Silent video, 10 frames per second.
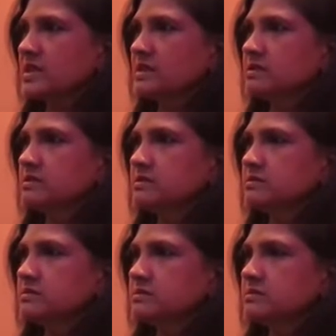
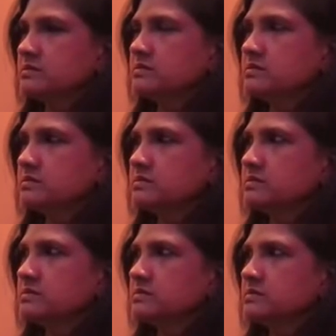
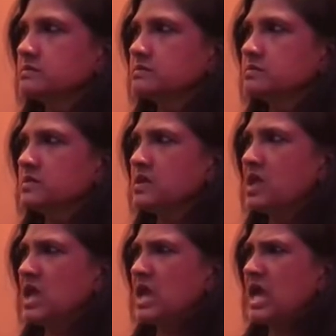
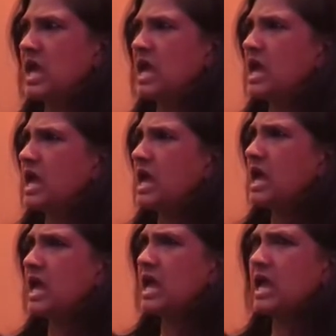
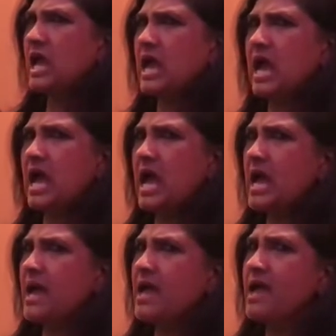
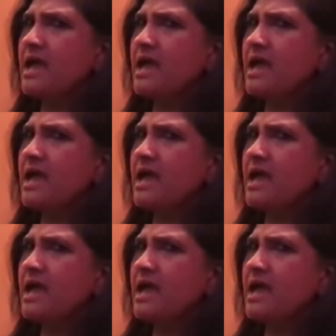(silent)